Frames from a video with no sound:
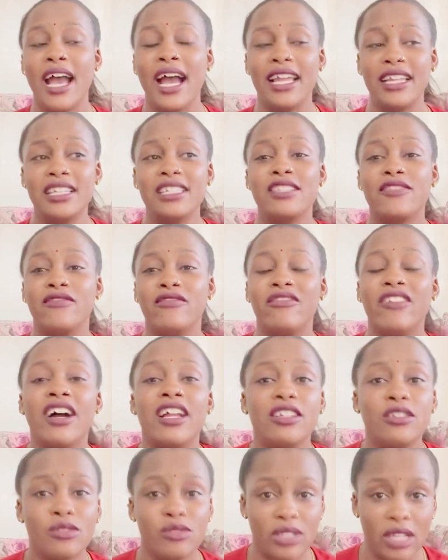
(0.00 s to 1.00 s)
at least
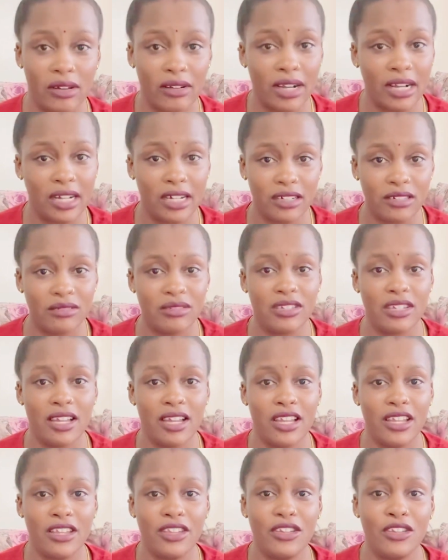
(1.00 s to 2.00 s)
values our
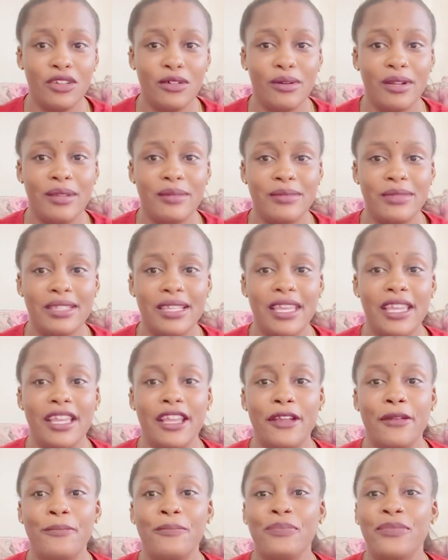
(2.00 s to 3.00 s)
culture. You know what I'm
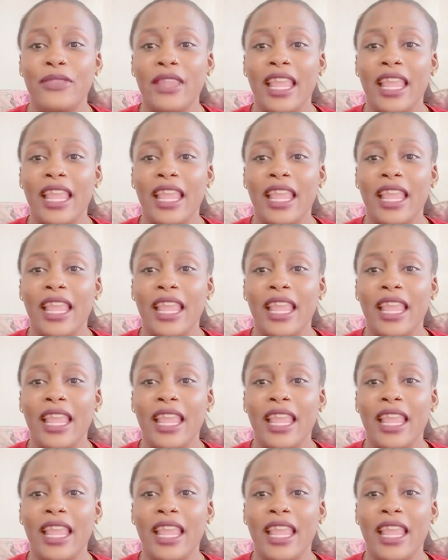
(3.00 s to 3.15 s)
saying?